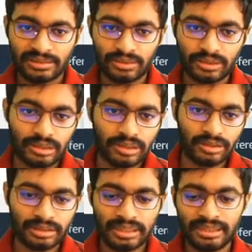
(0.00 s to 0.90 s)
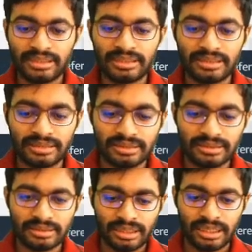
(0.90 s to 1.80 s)
So click on that.
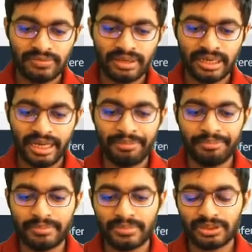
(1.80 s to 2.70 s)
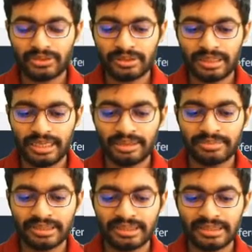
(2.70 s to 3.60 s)
Give a name. So the
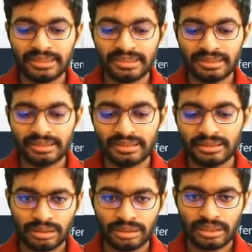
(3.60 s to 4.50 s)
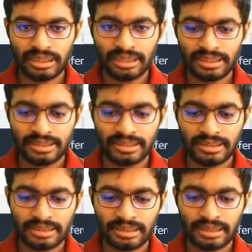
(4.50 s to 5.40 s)
name is R A
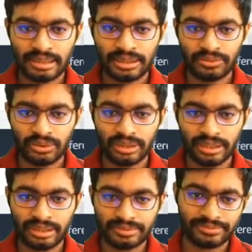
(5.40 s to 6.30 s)
S I O T.